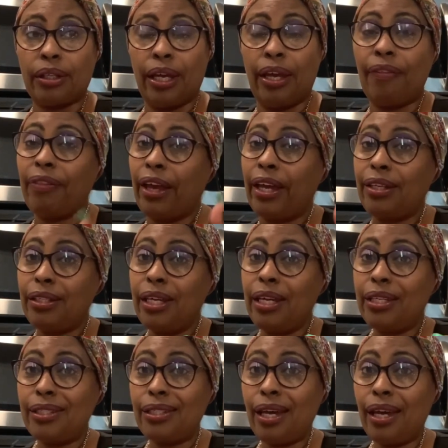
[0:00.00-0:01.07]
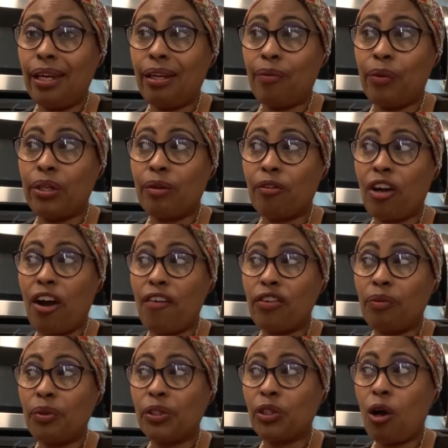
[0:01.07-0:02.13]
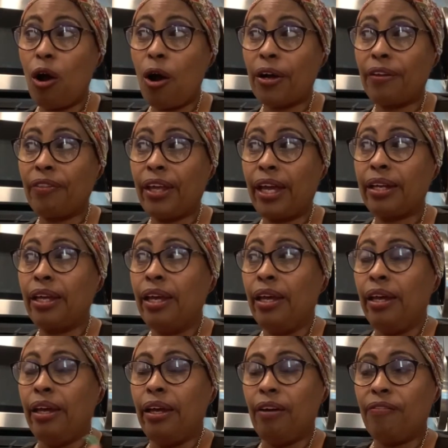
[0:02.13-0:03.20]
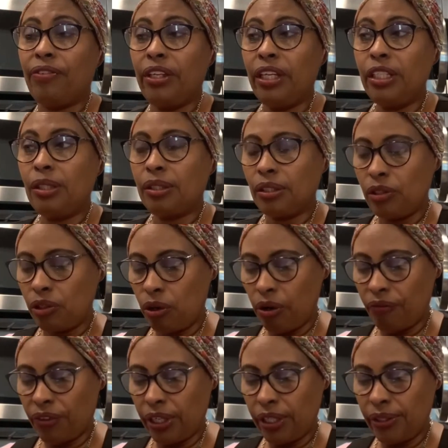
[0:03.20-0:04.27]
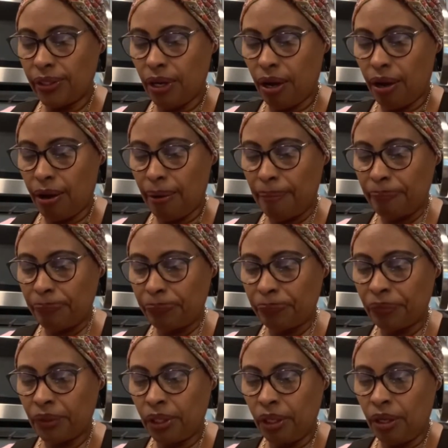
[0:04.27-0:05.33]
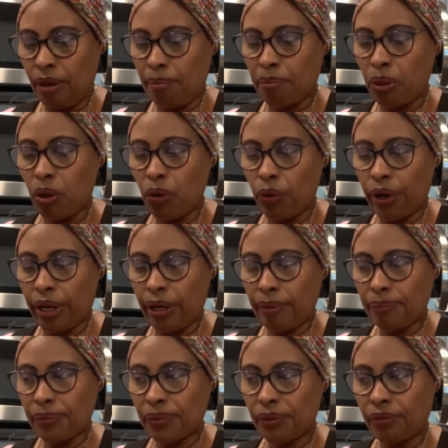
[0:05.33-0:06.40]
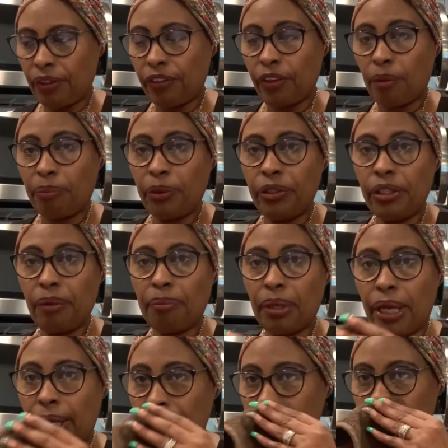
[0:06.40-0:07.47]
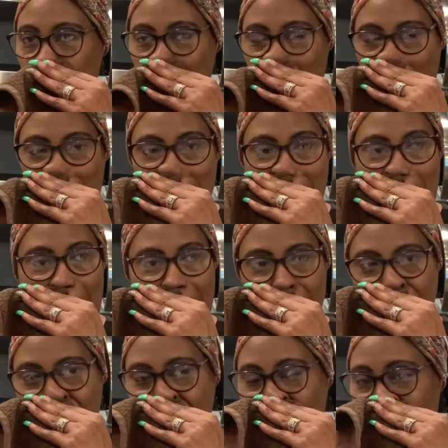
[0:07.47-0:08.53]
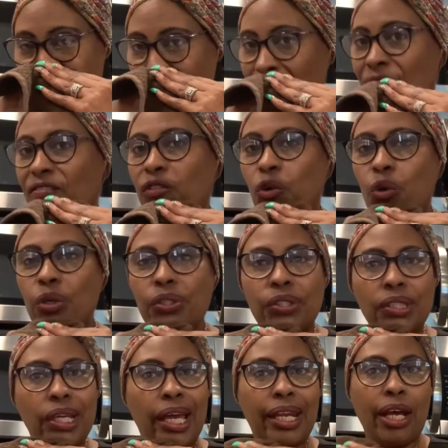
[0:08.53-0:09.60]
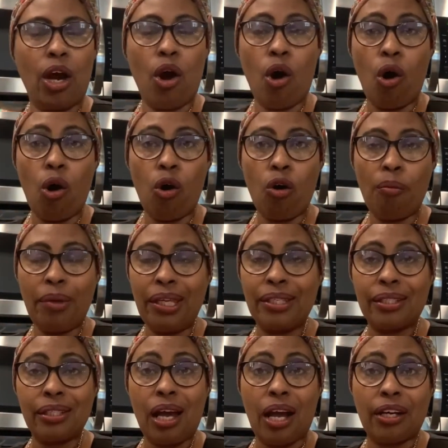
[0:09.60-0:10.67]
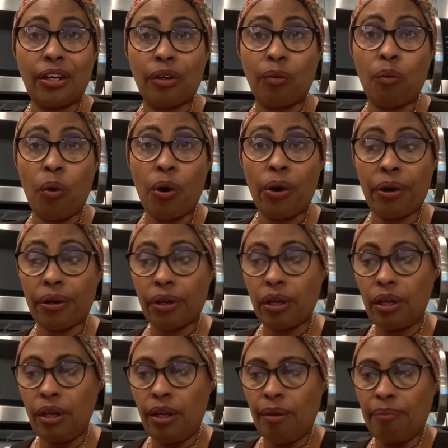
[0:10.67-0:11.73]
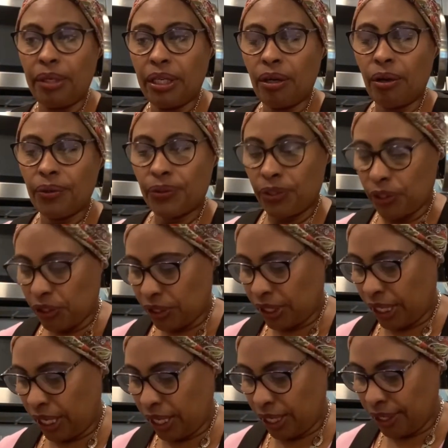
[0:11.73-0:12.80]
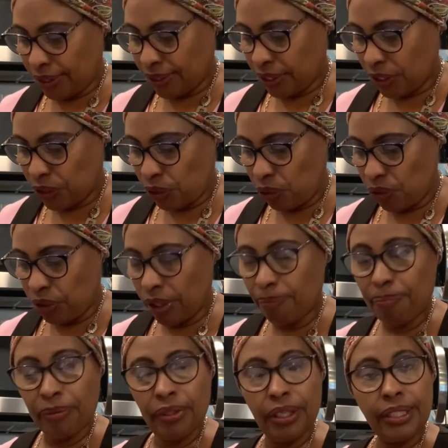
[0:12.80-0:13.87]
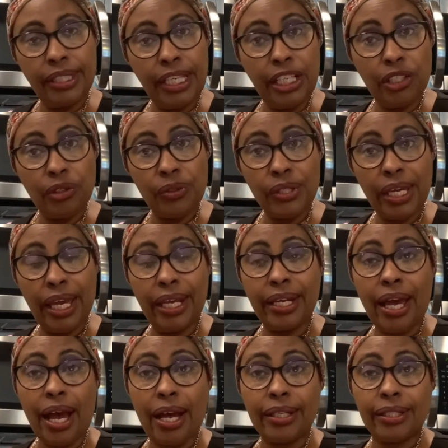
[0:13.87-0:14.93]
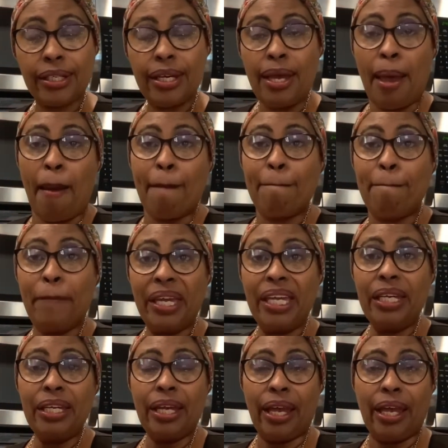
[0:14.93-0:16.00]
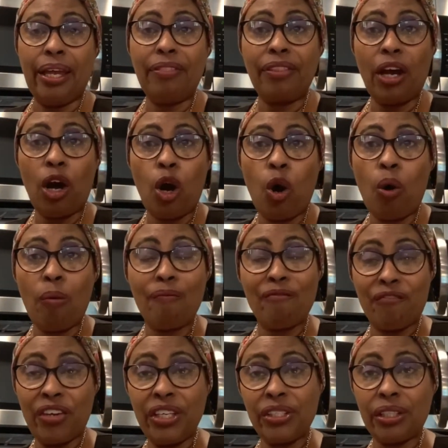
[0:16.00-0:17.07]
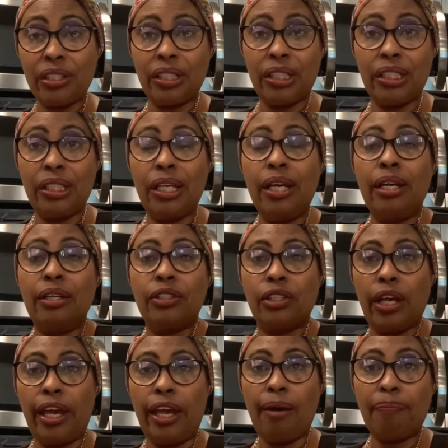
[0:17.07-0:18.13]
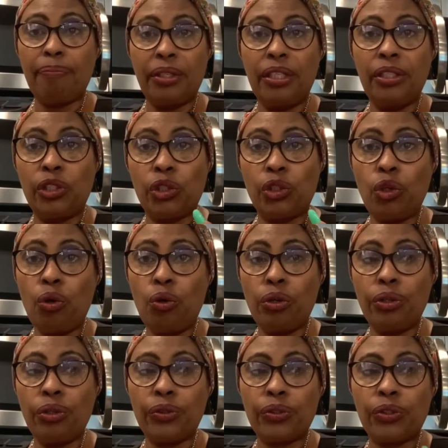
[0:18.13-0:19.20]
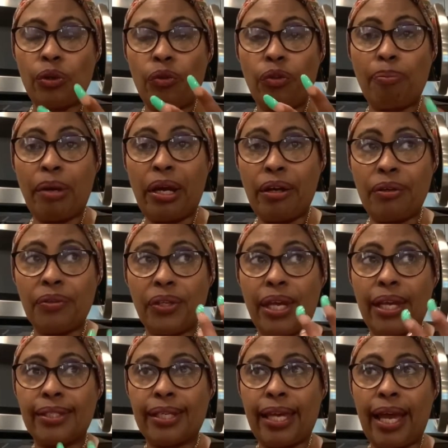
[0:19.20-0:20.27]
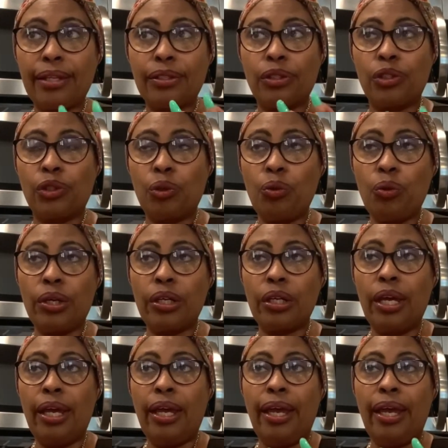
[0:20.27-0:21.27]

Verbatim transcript: And they did say when the governor was talking that if these, you know, if these um, programs that they're putting in place are not being enforced at home, it's not going to work because the kids, the, the, the teachers cannot be in the home physically to help these students. So the parents has got to do it.